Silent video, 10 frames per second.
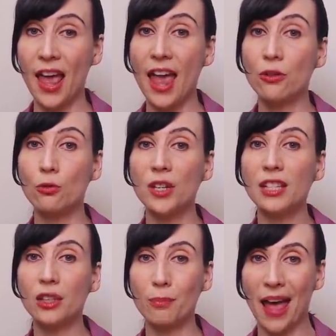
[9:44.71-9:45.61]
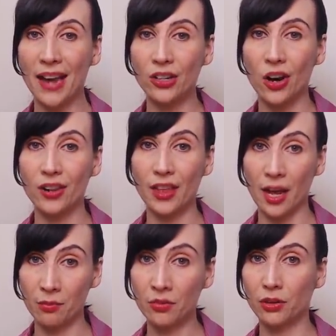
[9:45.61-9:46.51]
and we depend on
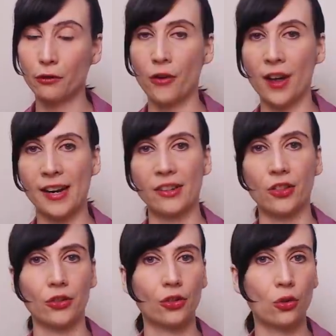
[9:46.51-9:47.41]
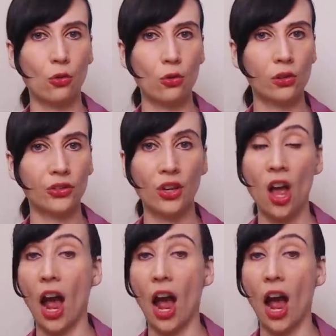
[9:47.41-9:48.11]
them to finance our schools,